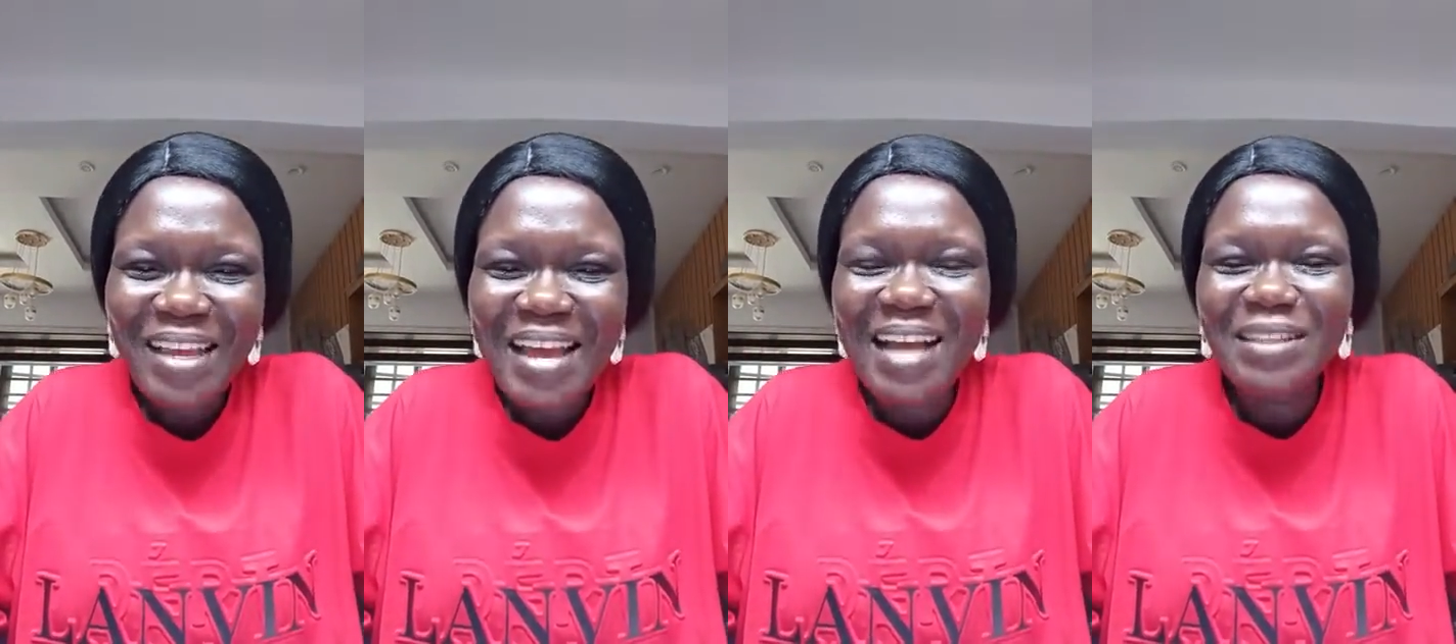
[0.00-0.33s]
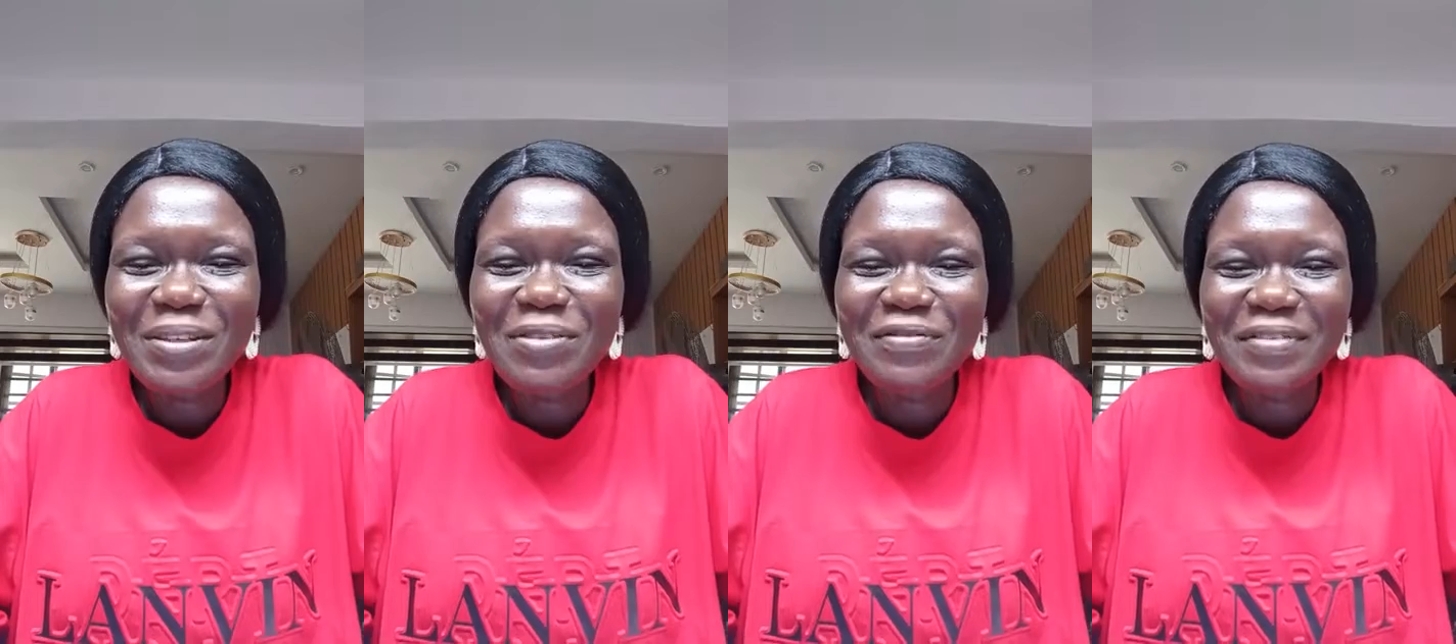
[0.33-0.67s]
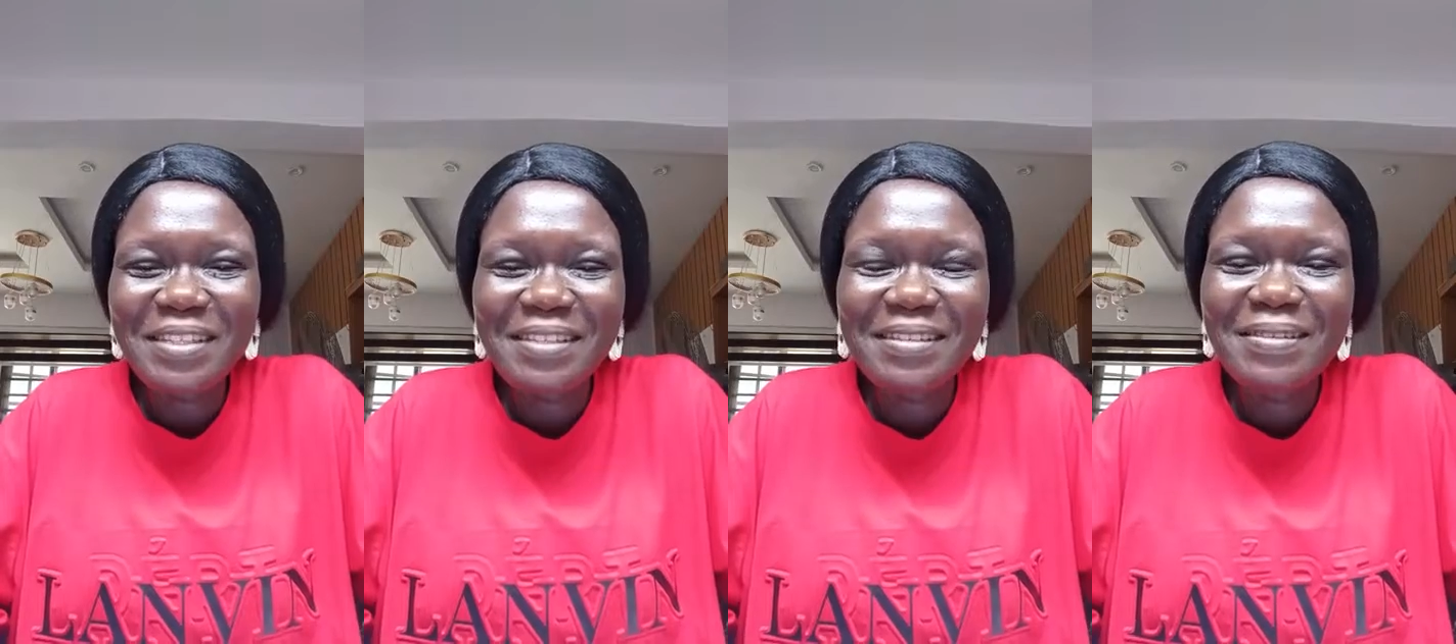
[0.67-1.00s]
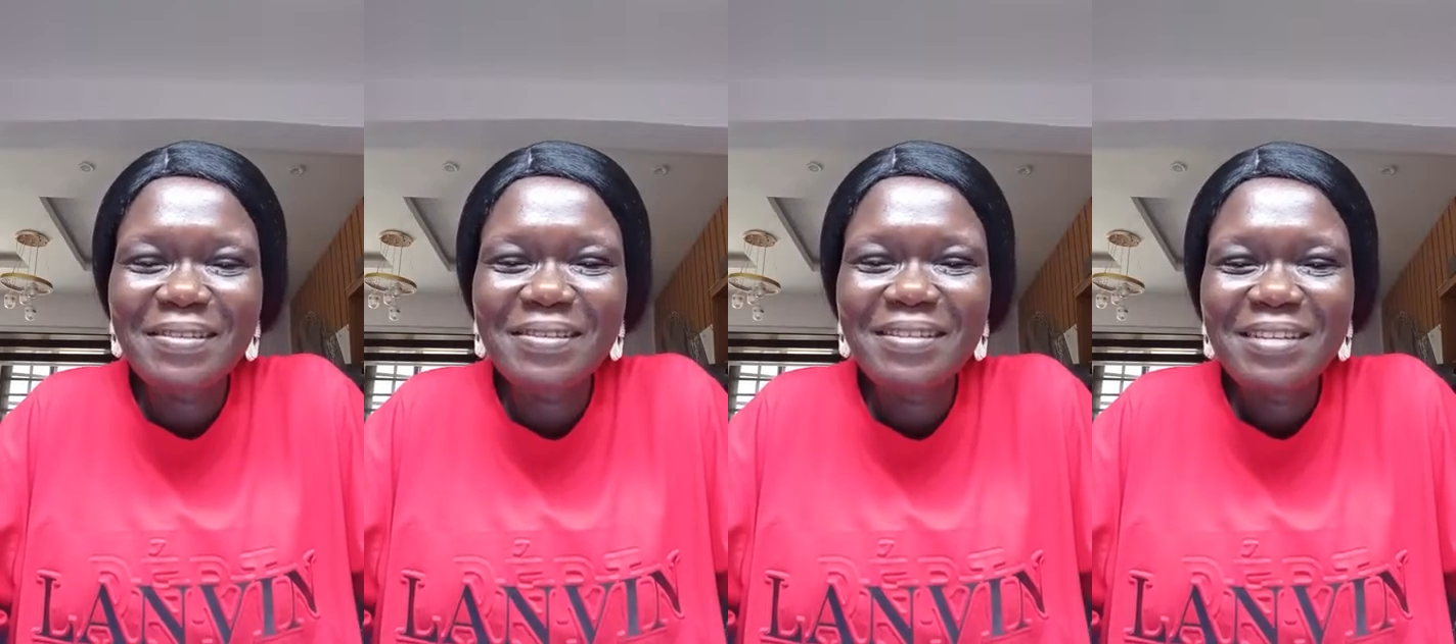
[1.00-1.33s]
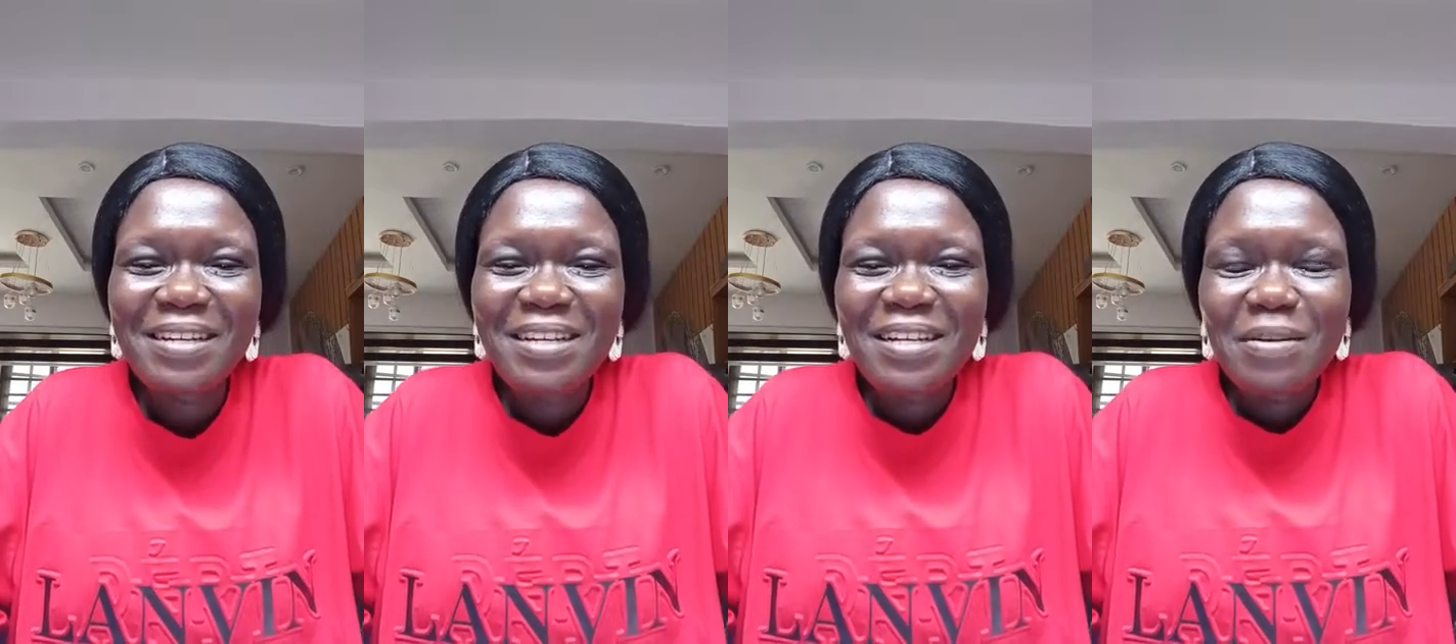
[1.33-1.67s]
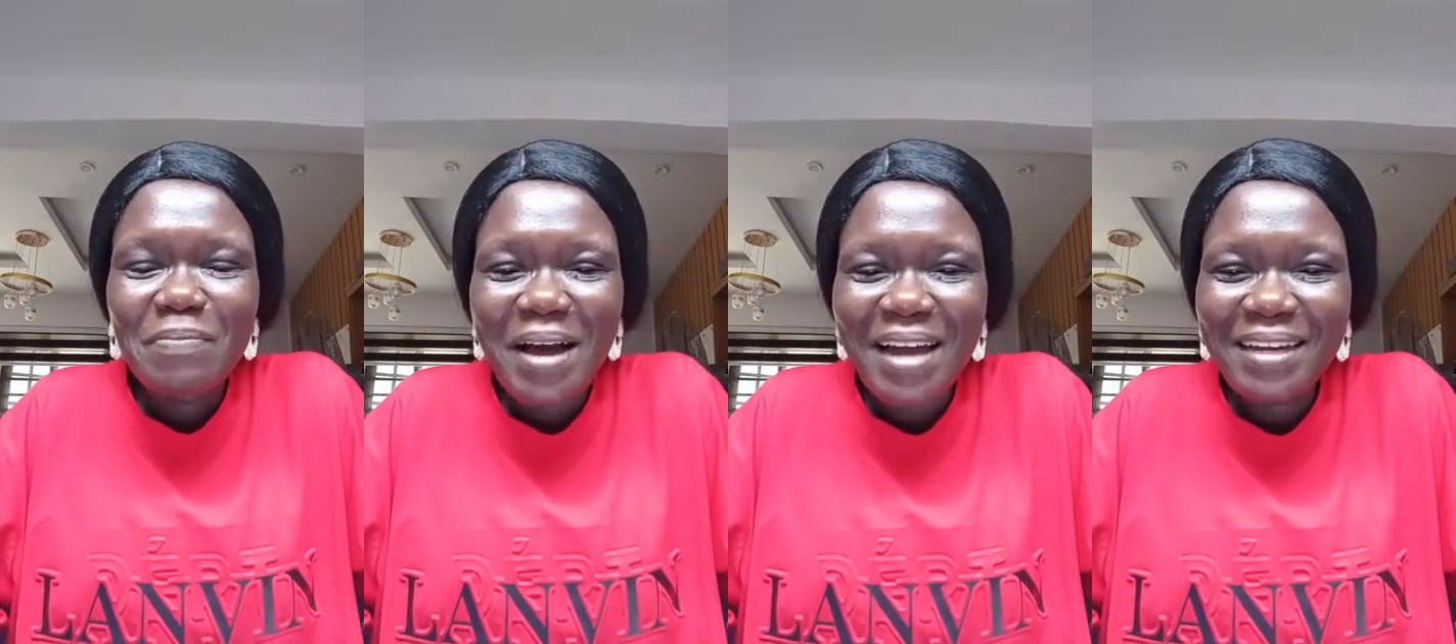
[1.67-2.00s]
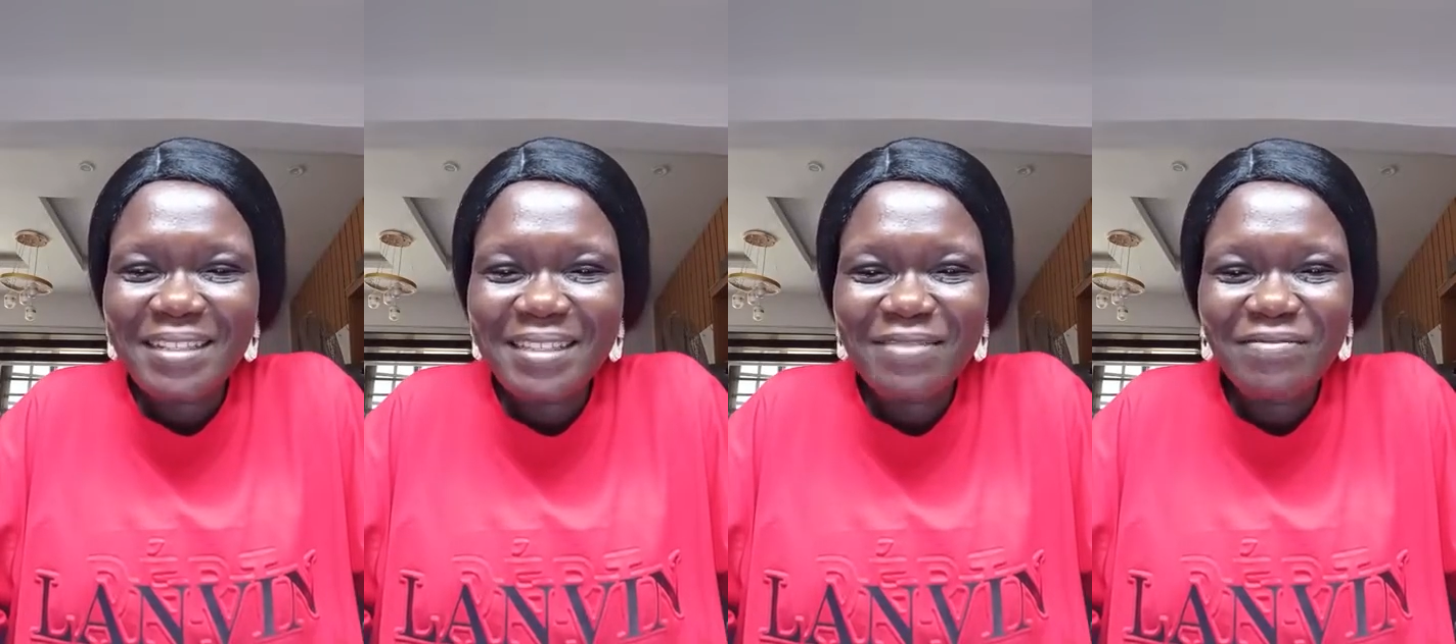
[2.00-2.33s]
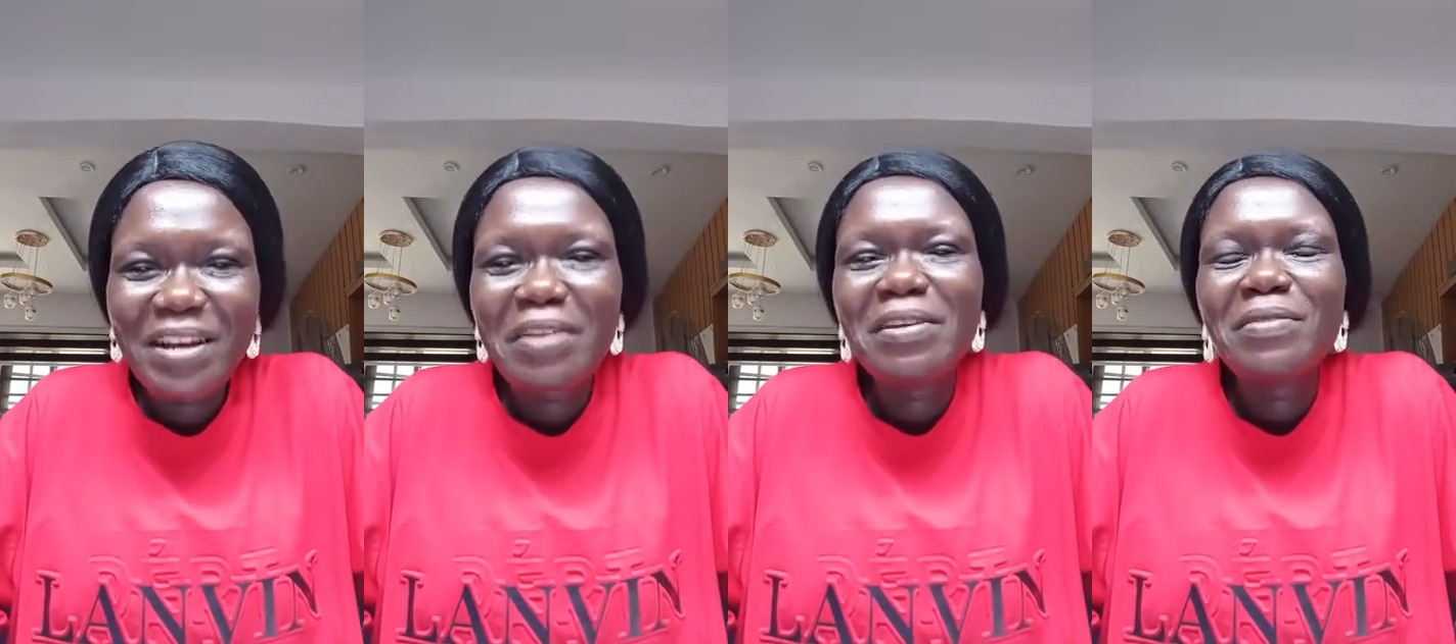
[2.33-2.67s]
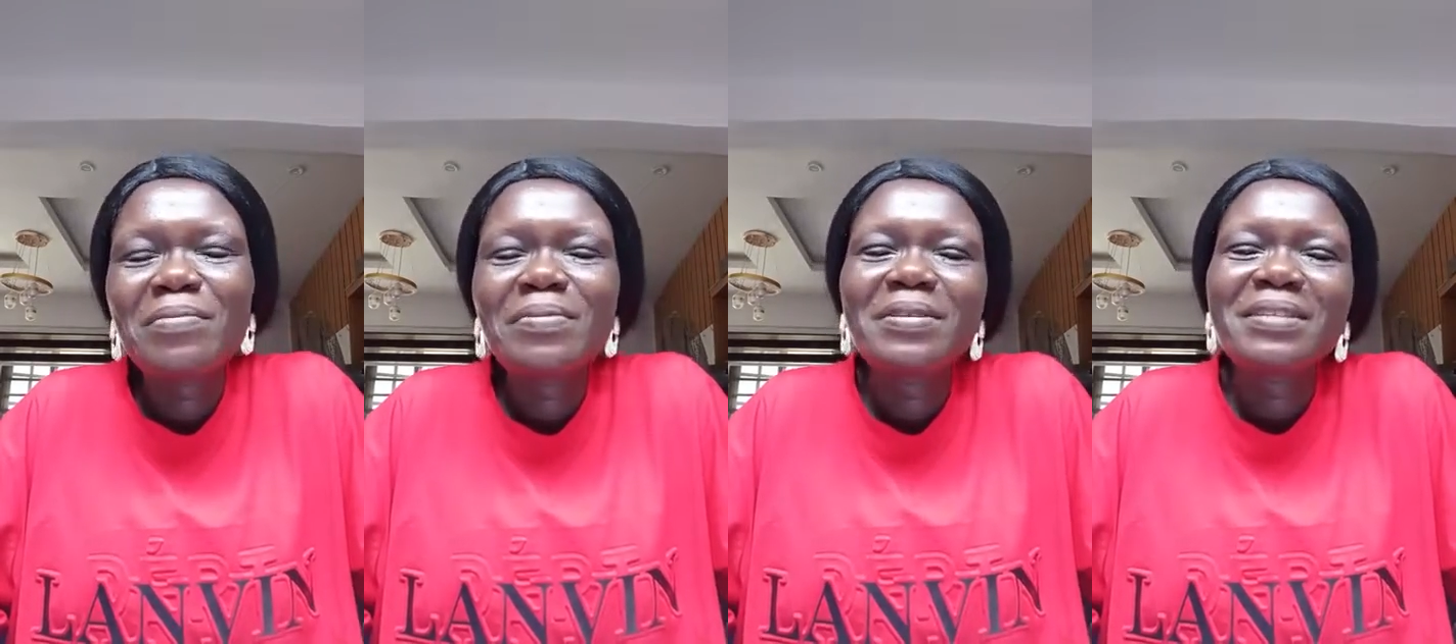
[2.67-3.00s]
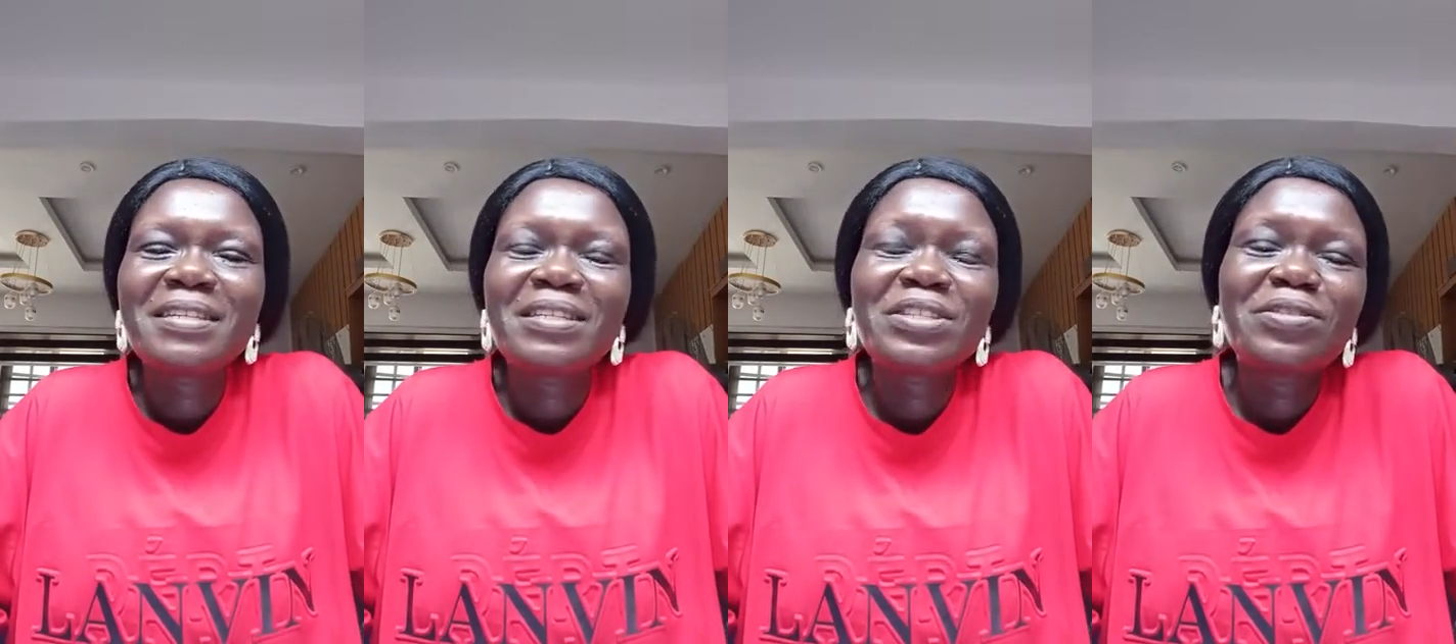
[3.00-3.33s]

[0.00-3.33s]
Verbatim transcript: and so physical packaging very important.